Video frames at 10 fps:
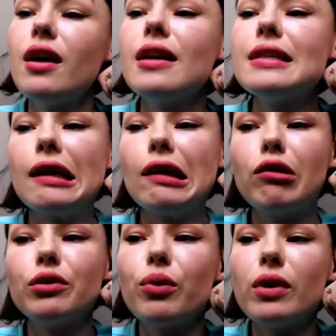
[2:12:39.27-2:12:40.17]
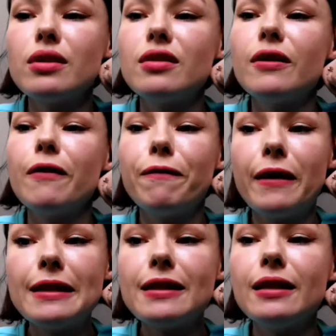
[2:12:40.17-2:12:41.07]
second was
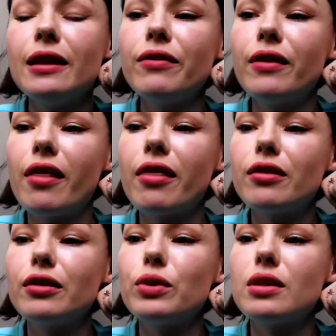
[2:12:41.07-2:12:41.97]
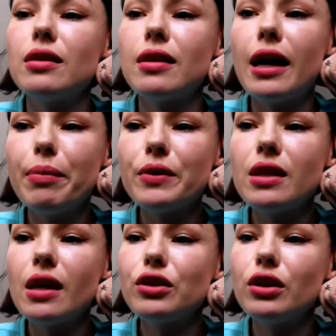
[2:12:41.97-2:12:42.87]
facelift, and third was
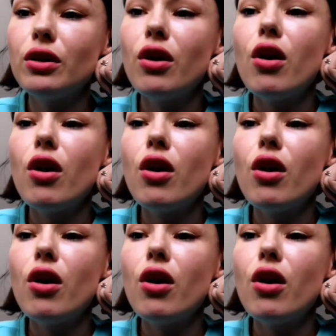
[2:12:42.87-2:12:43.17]
liposuction,